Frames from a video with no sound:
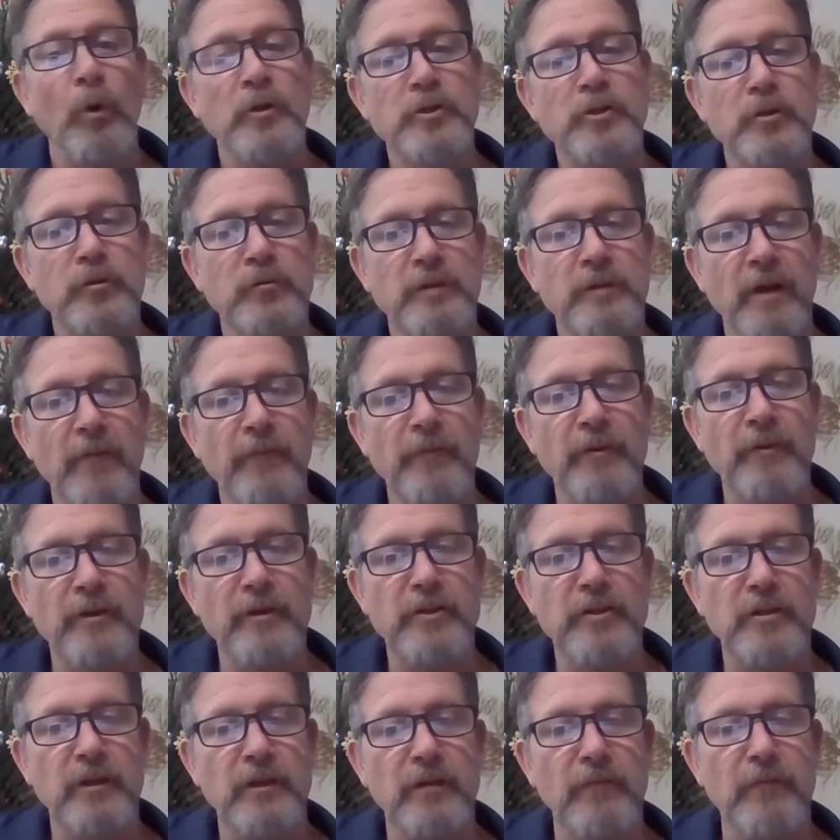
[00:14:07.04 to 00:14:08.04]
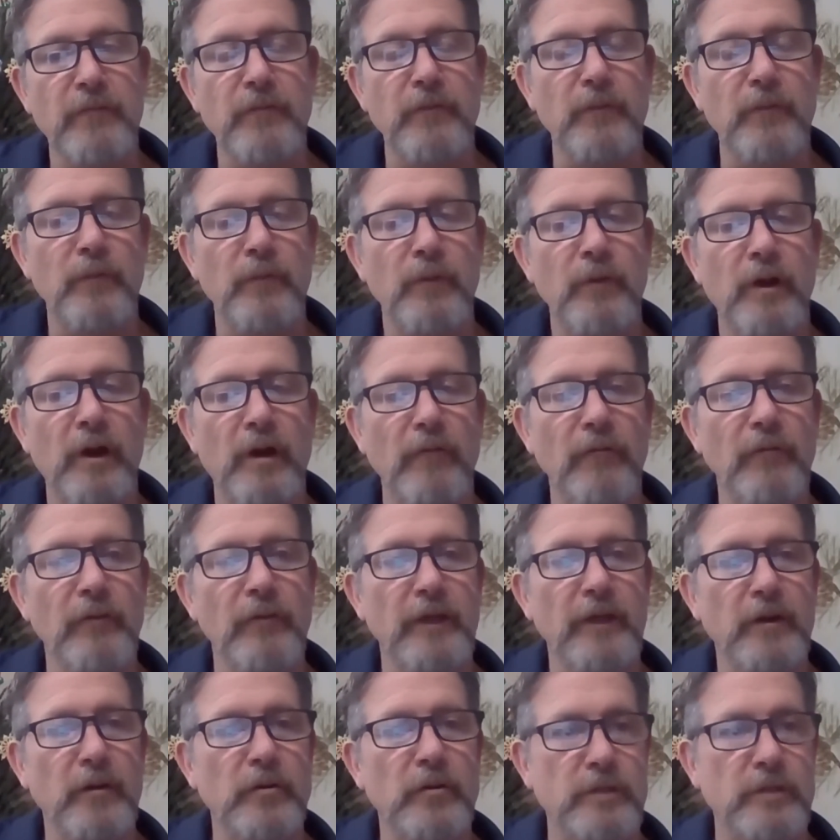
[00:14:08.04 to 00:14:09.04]
your definition of
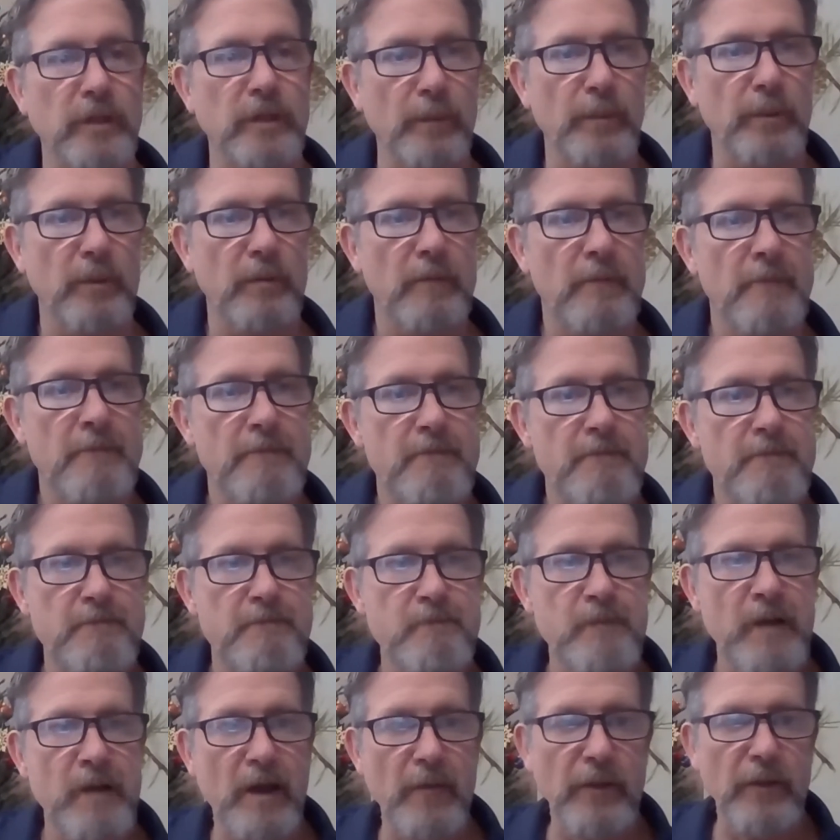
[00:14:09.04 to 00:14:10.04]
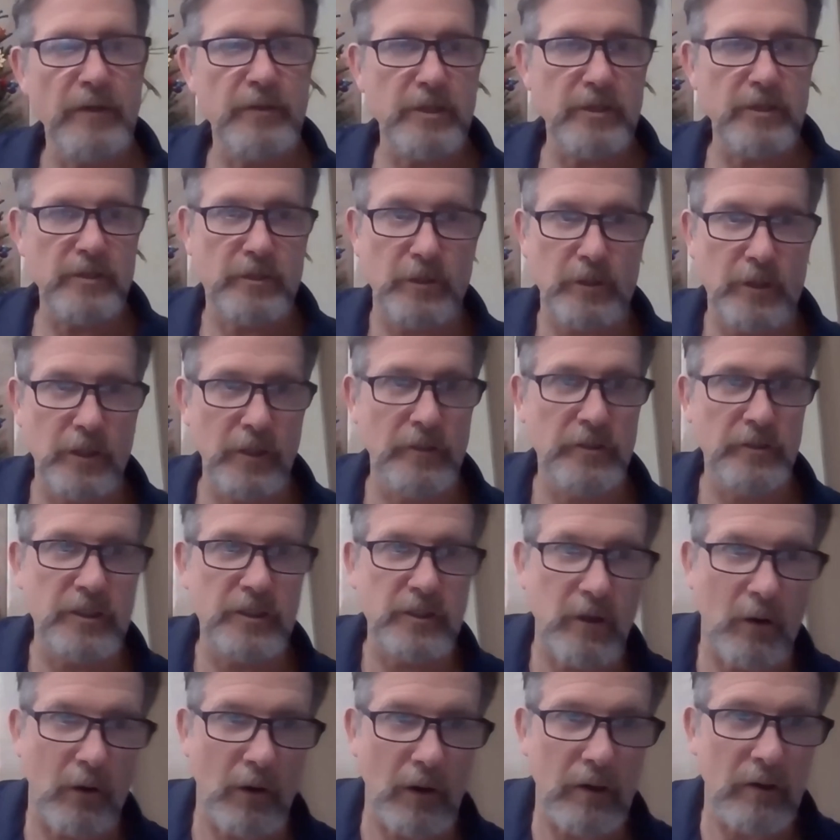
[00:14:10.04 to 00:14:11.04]
leadership? I think just a good
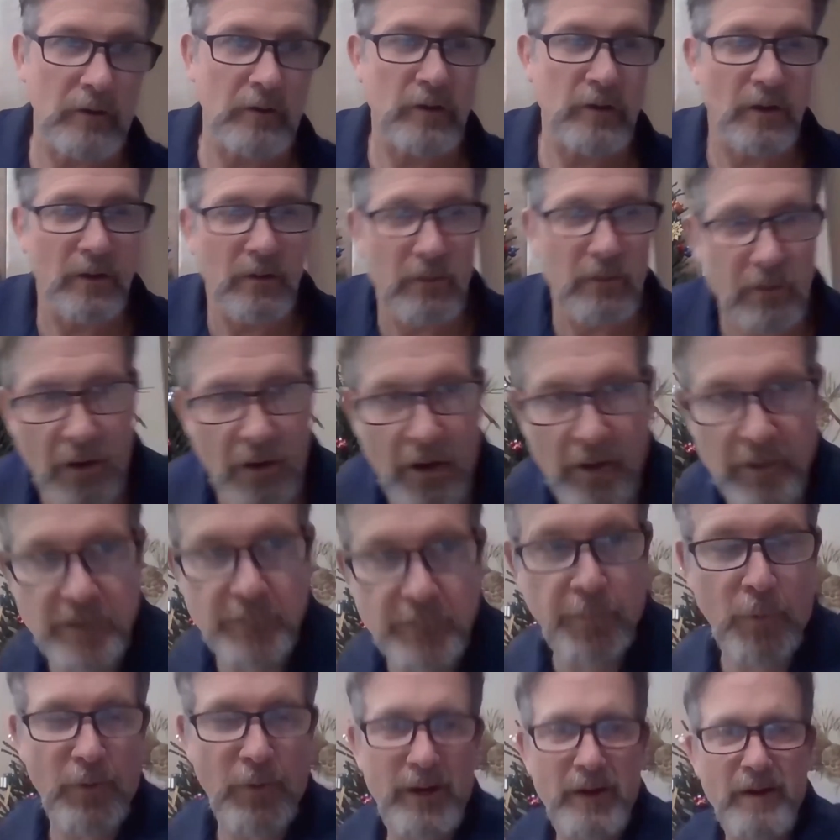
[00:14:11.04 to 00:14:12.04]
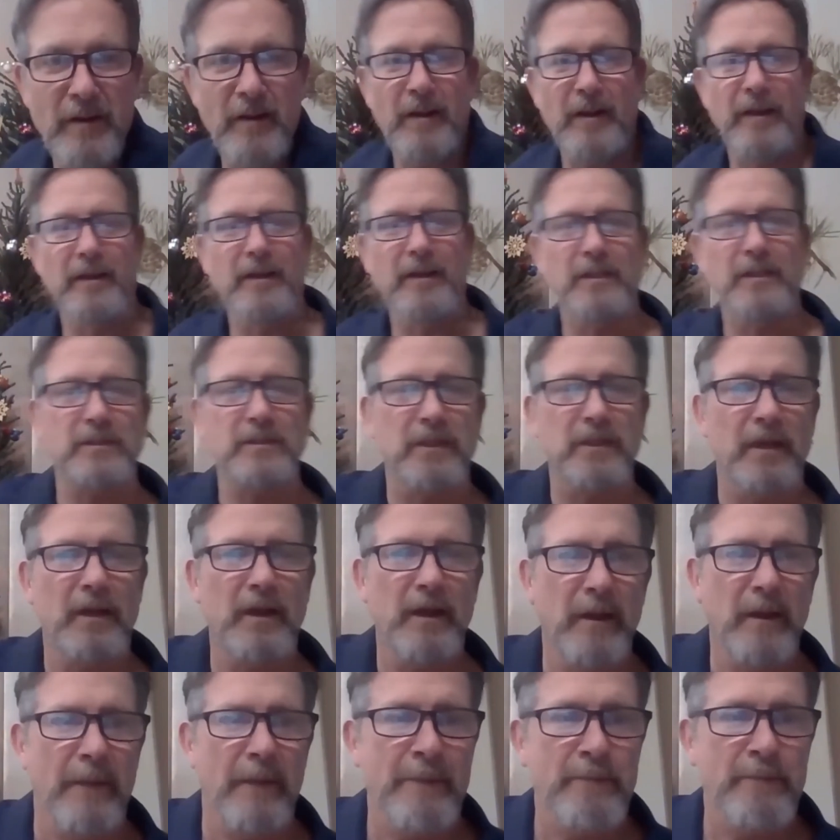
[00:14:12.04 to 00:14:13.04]
start launch point is,
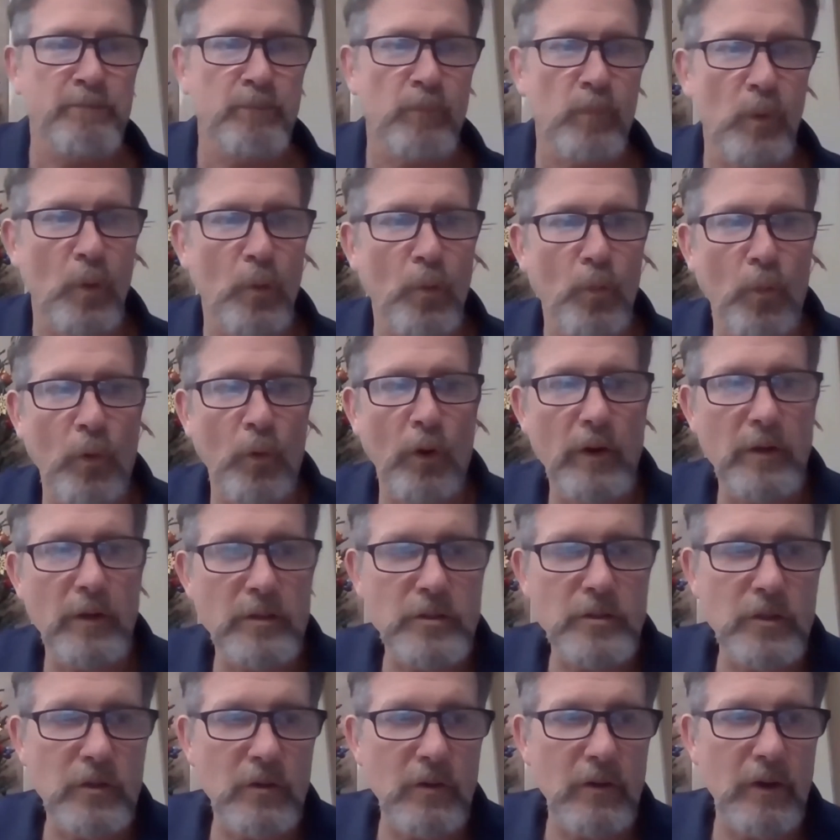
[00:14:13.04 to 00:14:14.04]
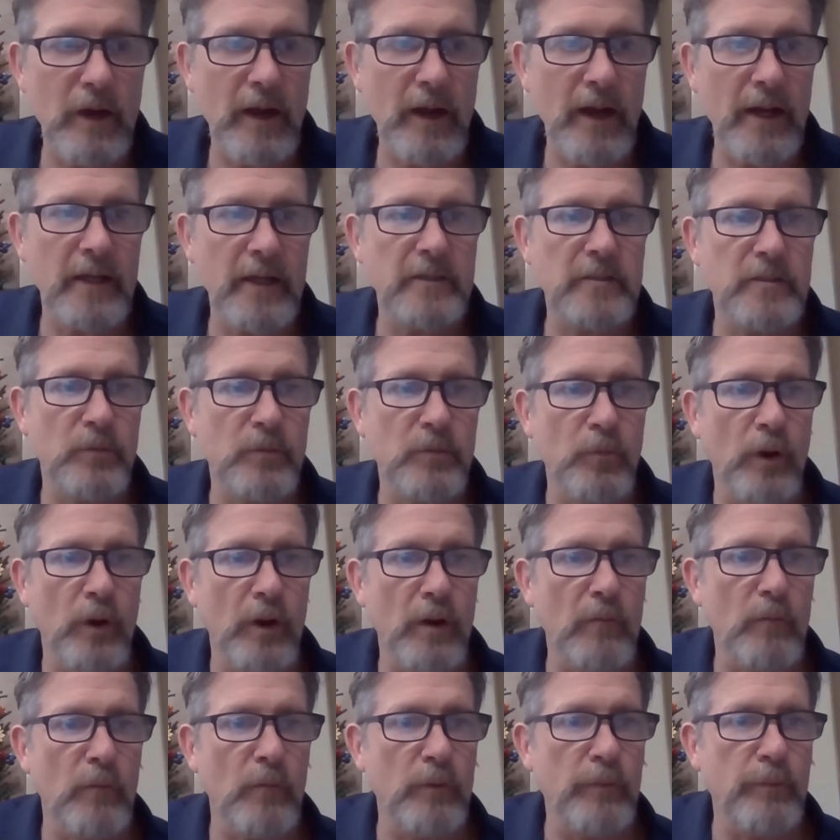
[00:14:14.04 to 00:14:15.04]
what
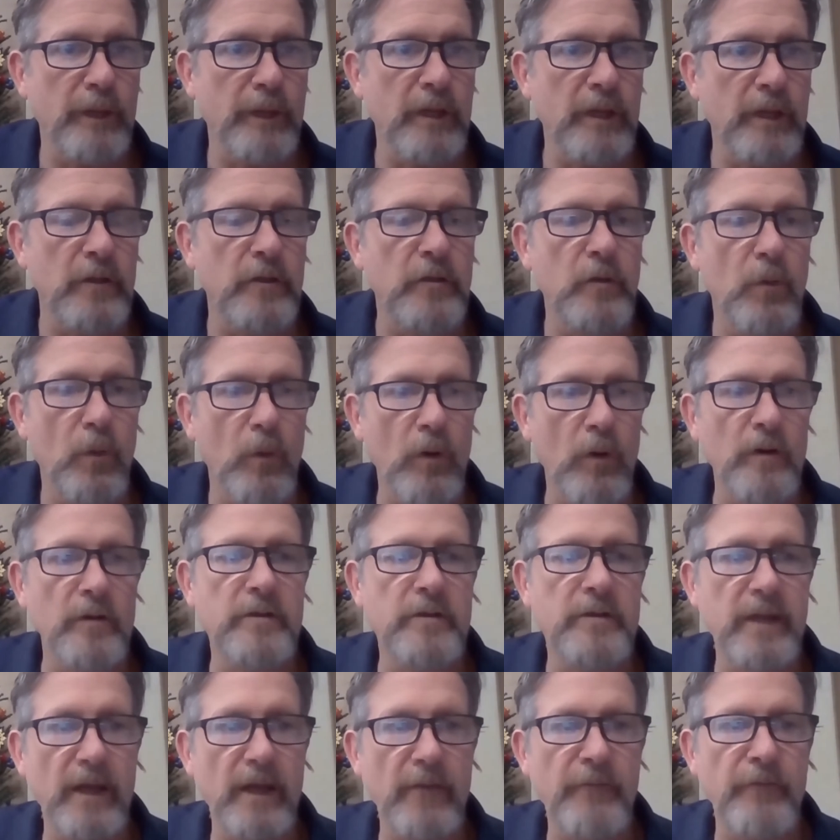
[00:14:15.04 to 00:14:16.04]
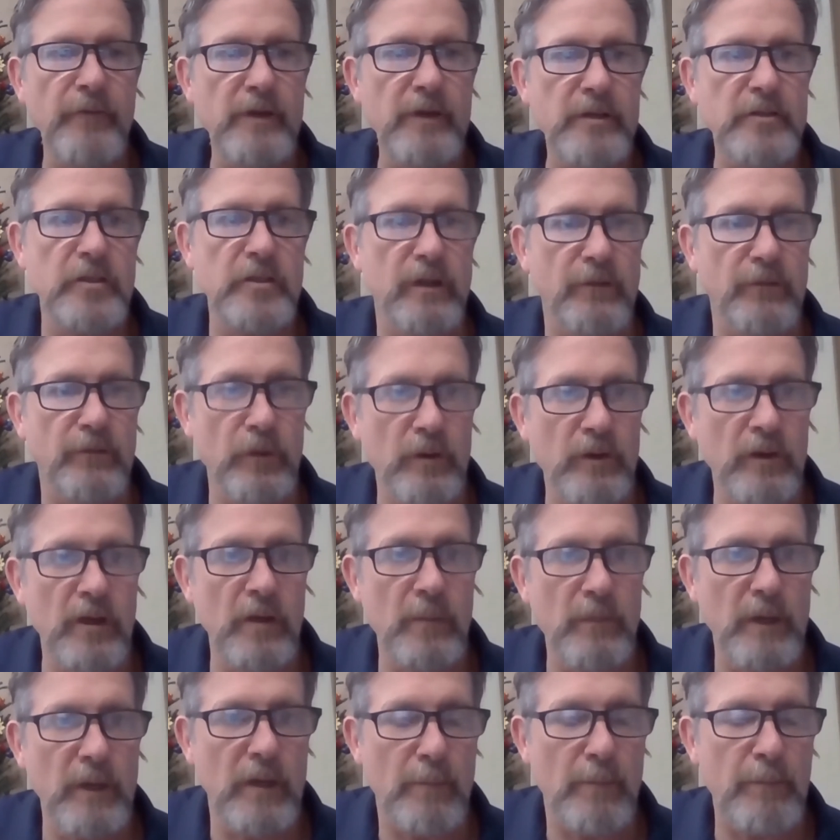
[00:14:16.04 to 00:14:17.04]
would be your definition? If you can give
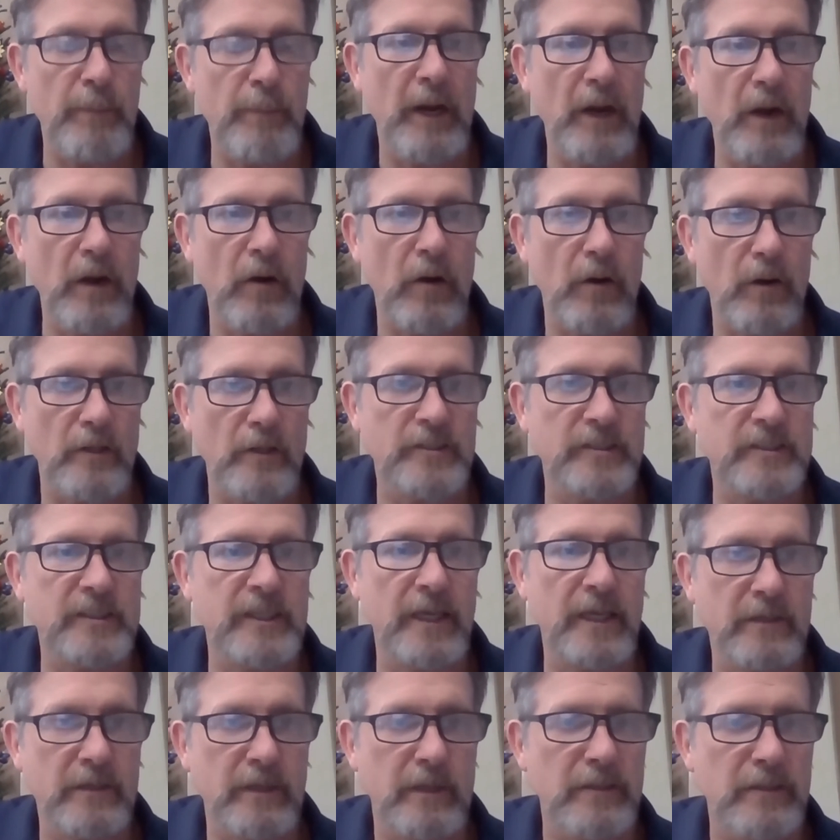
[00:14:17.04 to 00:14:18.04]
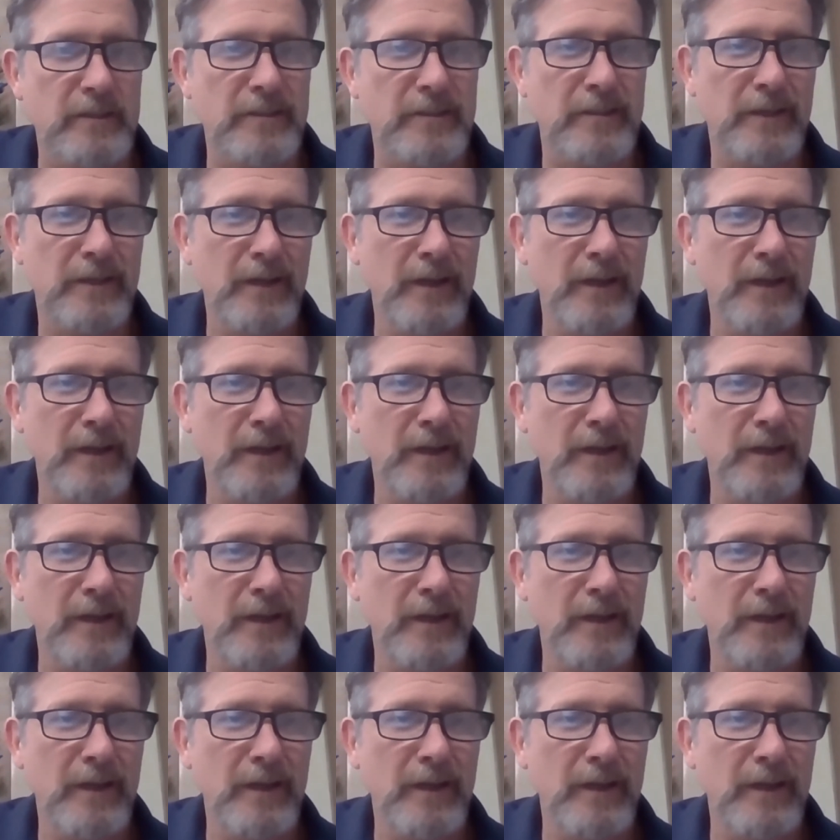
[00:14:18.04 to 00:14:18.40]
me a sentence